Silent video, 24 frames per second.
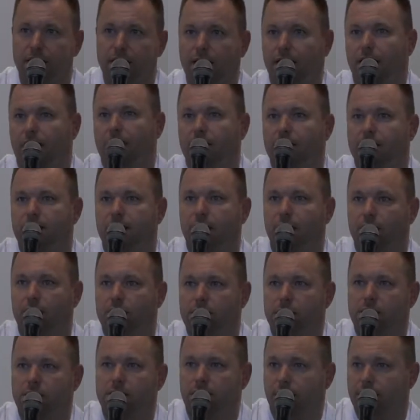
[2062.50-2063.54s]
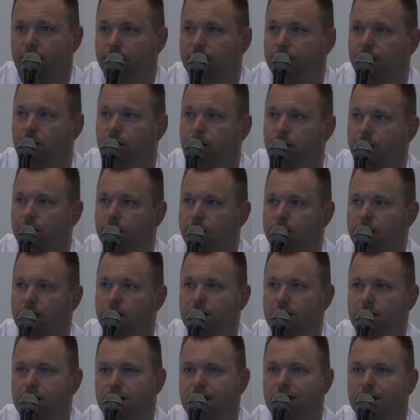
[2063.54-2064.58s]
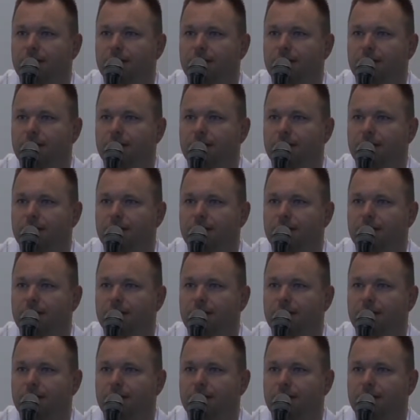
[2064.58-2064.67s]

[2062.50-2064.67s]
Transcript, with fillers: And now it's the time for the questions.